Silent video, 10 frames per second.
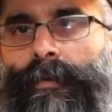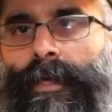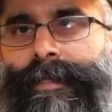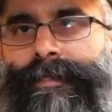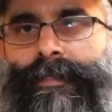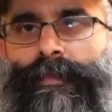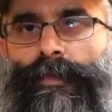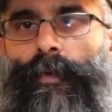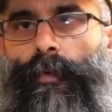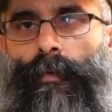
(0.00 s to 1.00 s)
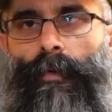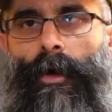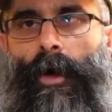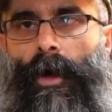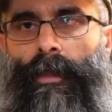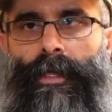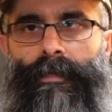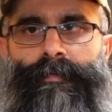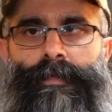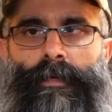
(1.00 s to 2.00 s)
lights. So all I
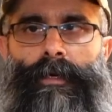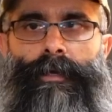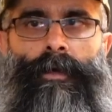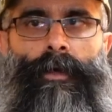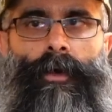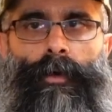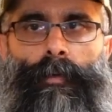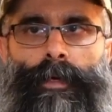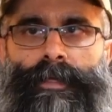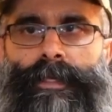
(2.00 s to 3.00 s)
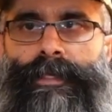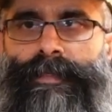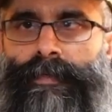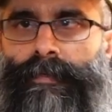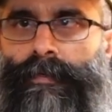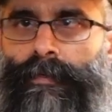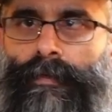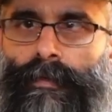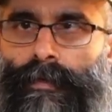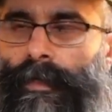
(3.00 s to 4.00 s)
left on were these
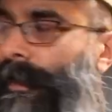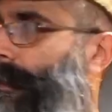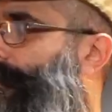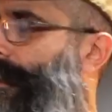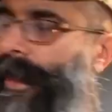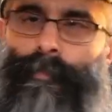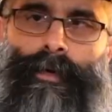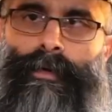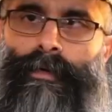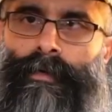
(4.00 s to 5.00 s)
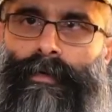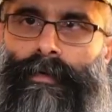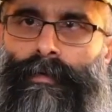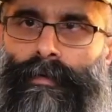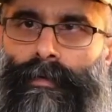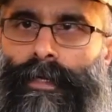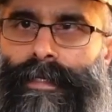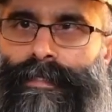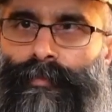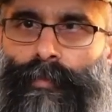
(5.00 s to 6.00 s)
amber
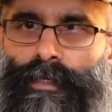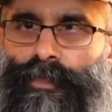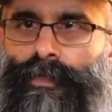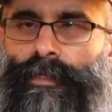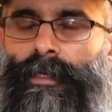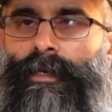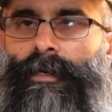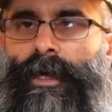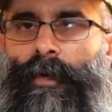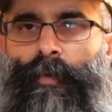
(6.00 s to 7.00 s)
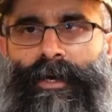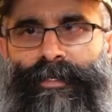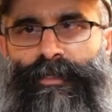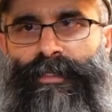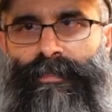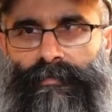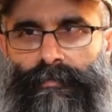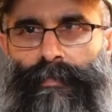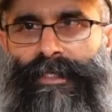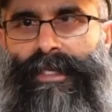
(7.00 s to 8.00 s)
lights, which I wanted to just
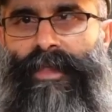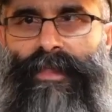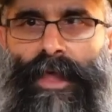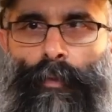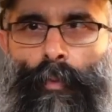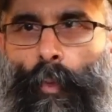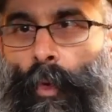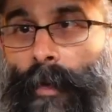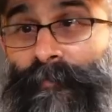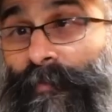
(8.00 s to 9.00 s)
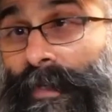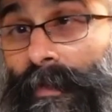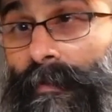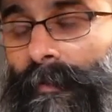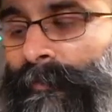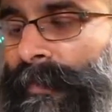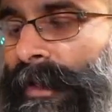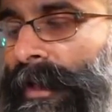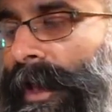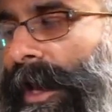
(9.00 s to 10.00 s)
maintain that warm feel.
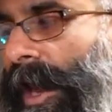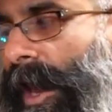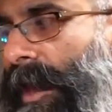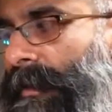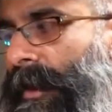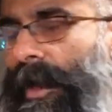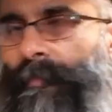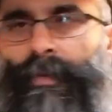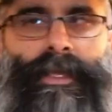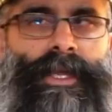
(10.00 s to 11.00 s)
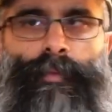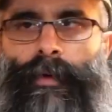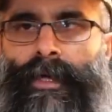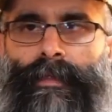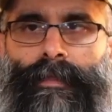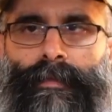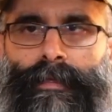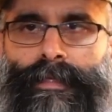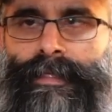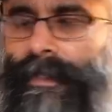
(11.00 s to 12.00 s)
And I played with
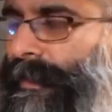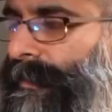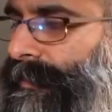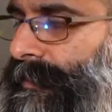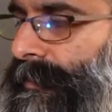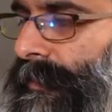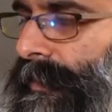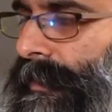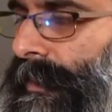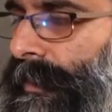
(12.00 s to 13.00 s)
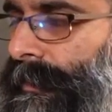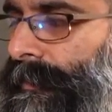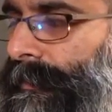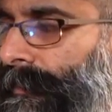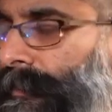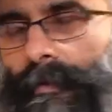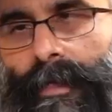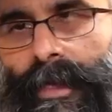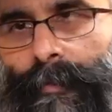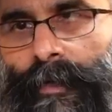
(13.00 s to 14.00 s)
the settings on the
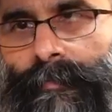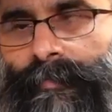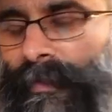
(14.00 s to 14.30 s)
camera